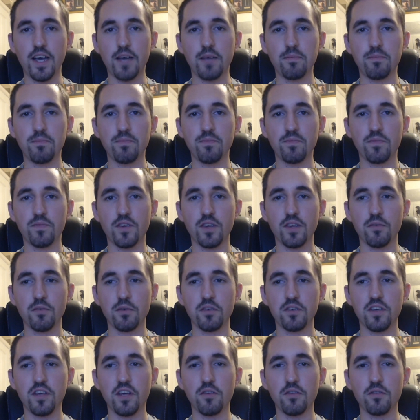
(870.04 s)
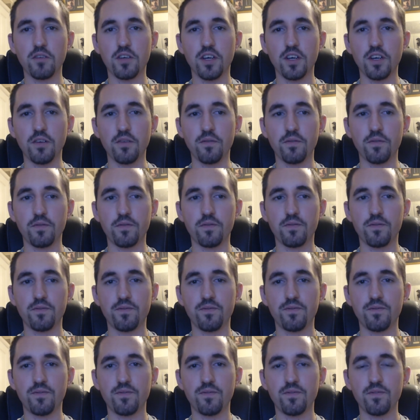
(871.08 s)
So there was no kind
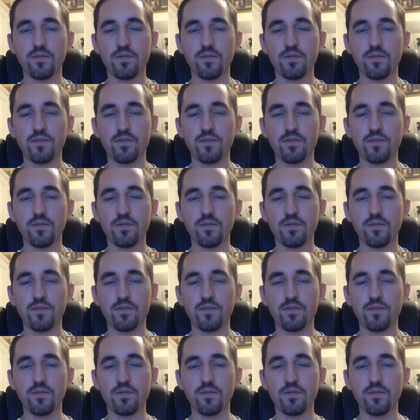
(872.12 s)
of